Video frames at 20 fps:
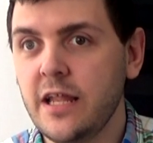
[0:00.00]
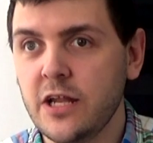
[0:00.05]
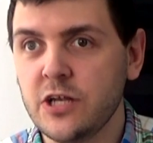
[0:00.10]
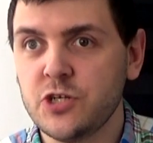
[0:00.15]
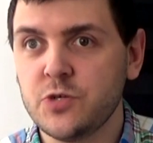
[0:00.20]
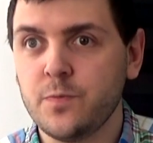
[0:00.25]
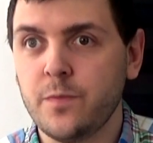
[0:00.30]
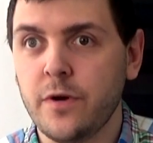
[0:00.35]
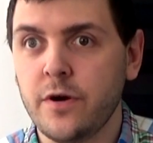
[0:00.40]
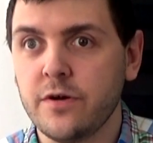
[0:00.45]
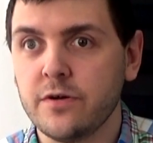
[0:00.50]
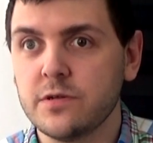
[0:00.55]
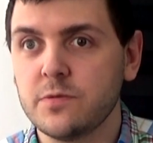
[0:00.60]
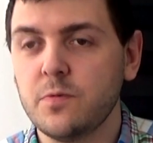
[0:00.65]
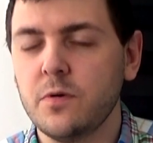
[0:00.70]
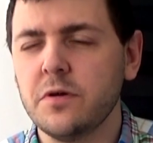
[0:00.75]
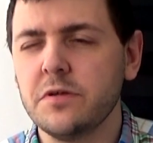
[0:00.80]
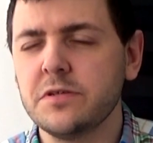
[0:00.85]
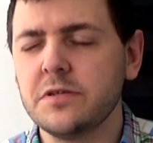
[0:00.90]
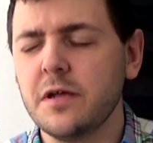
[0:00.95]
lunchbox,
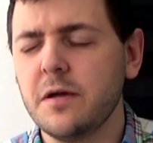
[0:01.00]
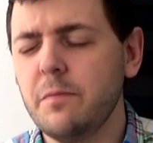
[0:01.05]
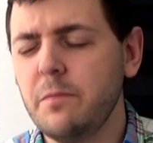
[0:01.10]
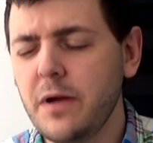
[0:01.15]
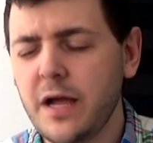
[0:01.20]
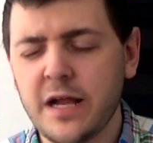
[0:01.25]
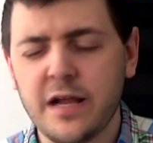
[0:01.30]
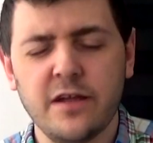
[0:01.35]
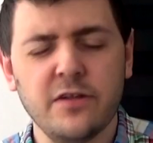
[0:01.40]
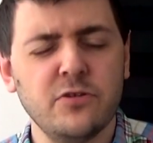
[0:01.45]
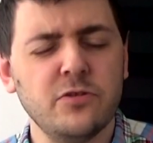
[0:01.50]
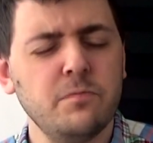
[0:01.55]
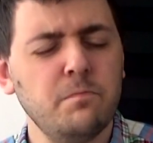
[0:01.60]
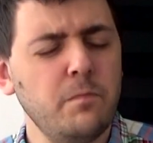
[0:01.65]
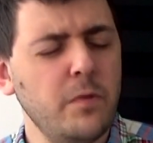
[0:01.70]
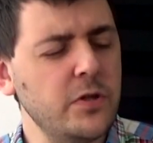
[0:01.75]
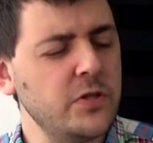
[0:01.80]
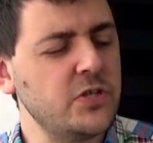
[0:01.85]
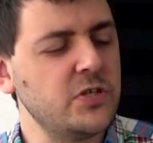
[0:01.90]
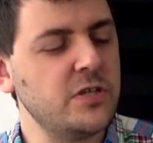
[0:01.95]
was a packet of
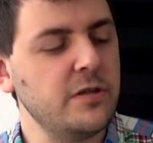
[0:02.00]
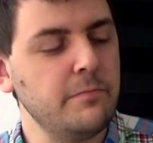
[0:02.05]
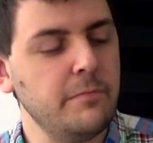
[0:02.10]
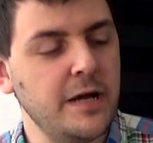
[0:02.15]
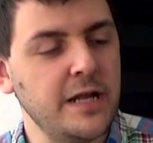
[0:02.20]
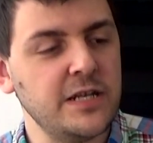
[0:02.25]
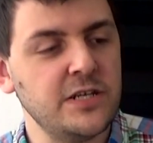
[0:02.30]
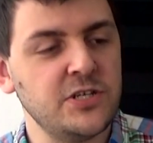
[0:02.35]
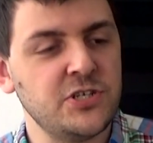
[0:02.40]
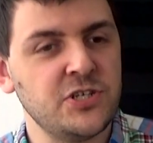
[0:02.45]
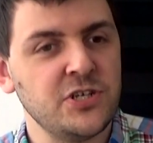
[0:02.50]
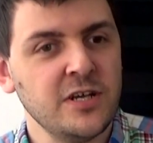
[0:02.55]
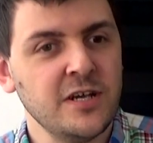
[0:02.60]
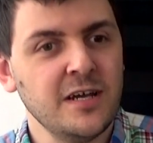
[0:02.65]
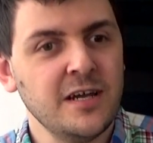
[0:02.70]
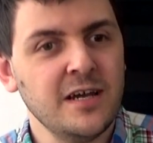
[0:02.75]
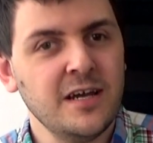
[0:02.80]
Monster Munch.